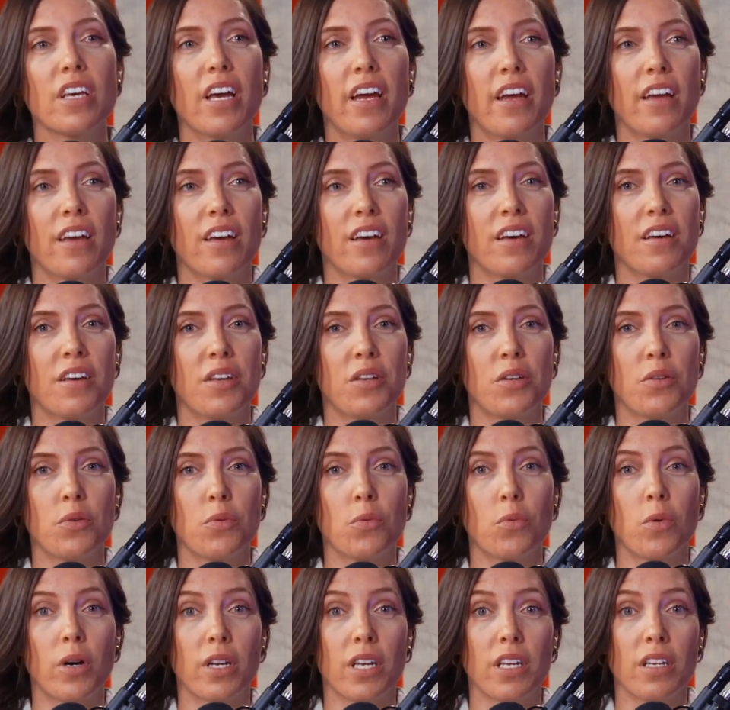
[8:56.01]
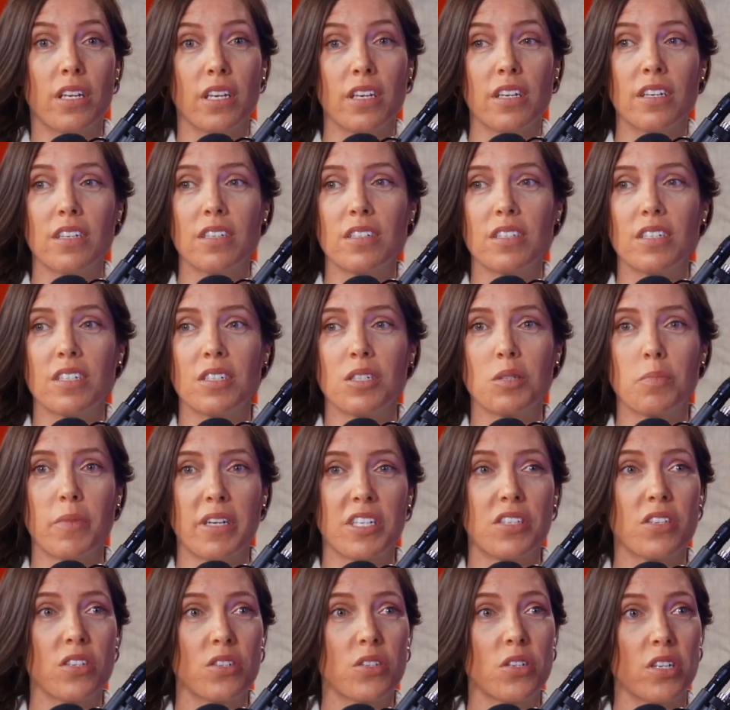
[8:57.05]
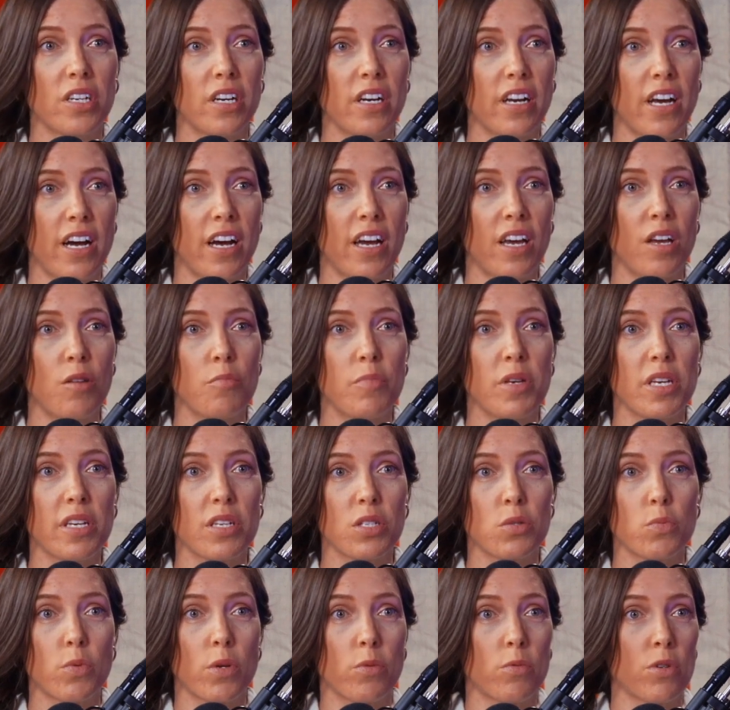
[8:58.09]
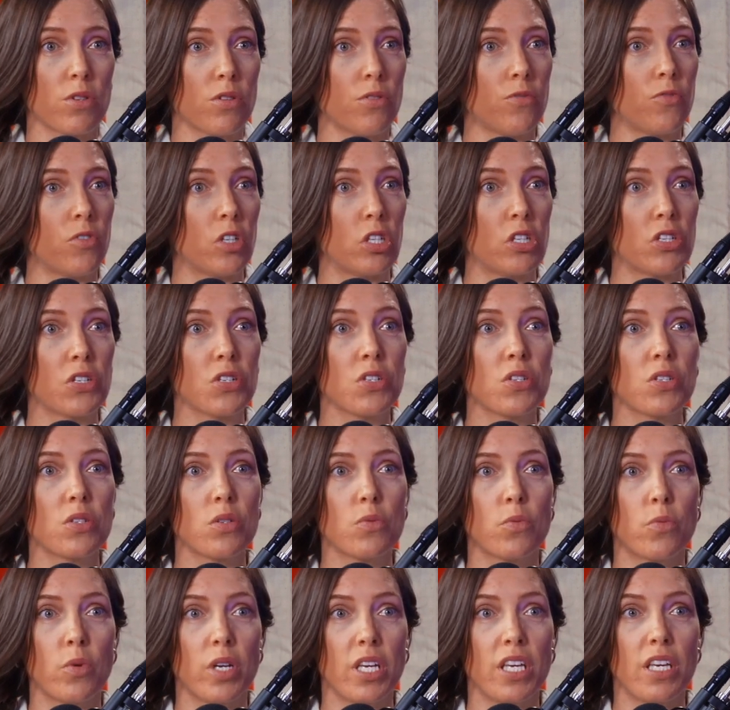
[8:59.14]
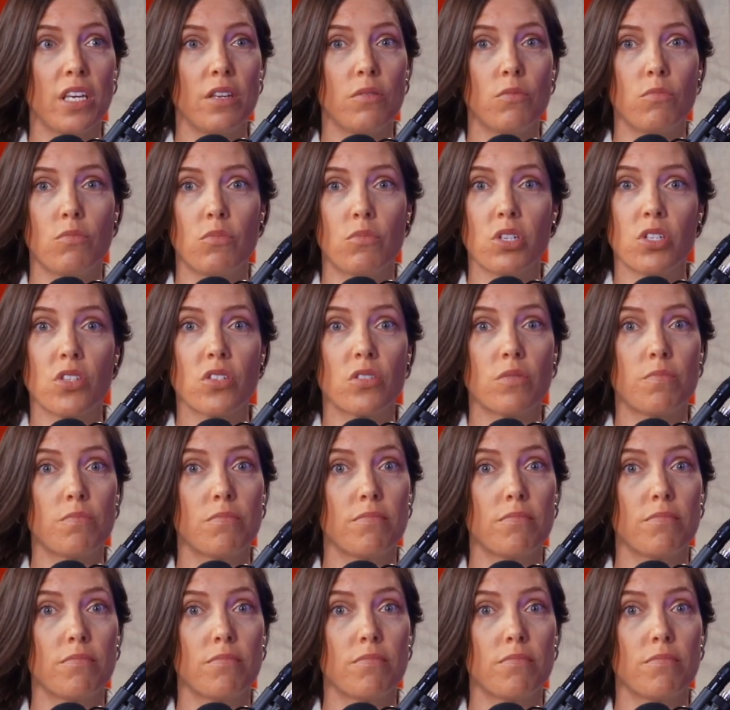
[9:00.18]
And what it is my sister and I, because we were the first, we just